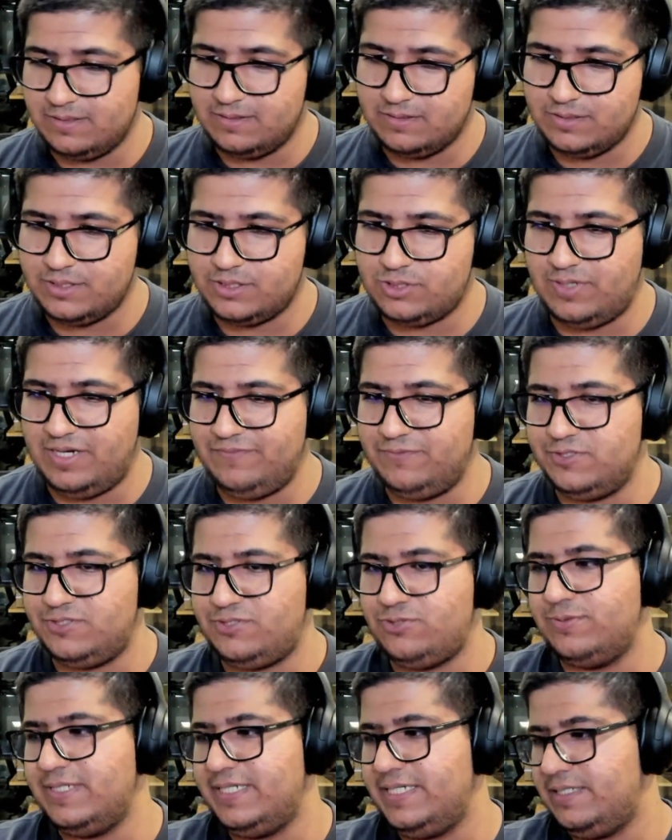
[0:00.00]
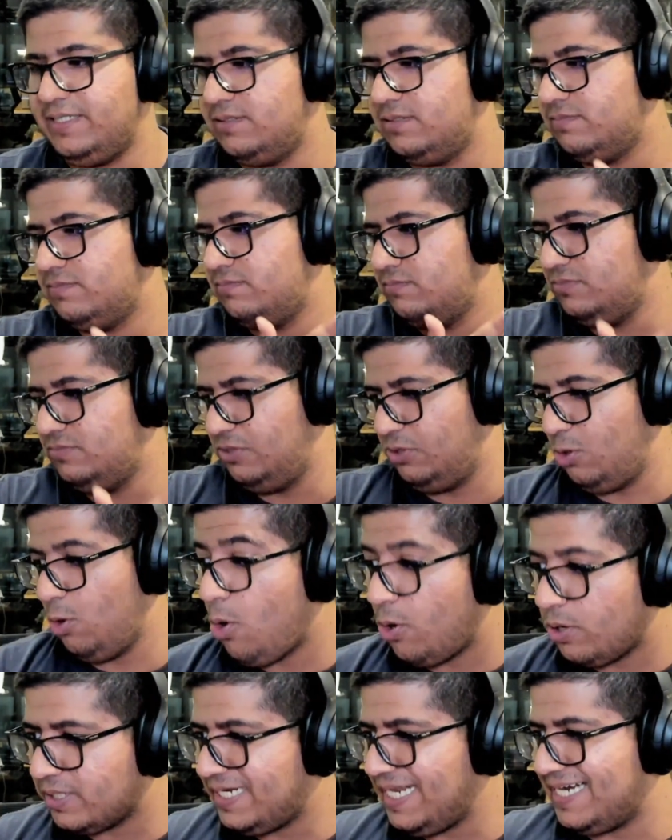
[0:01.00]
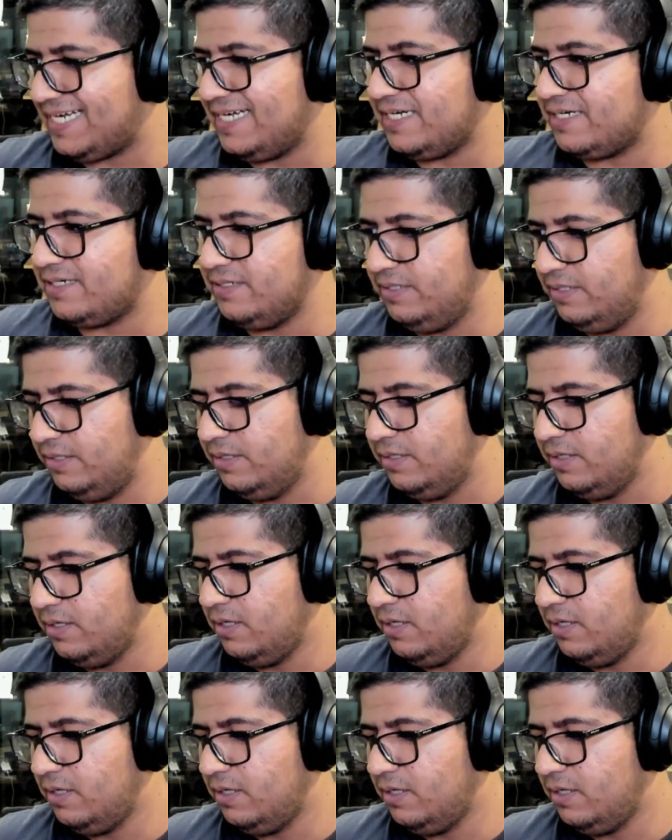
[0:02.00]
So I was doing long technical